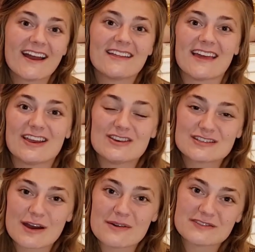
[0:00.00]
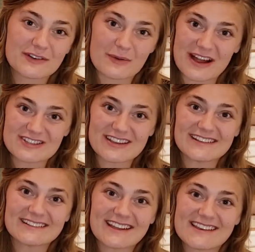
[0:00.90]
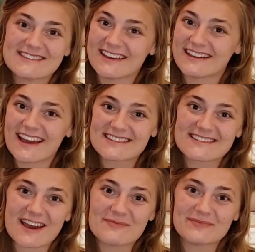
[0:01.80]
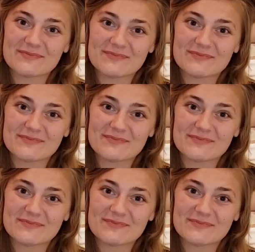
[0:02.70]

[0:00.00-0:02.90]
Thank you so much for watching. See you next time.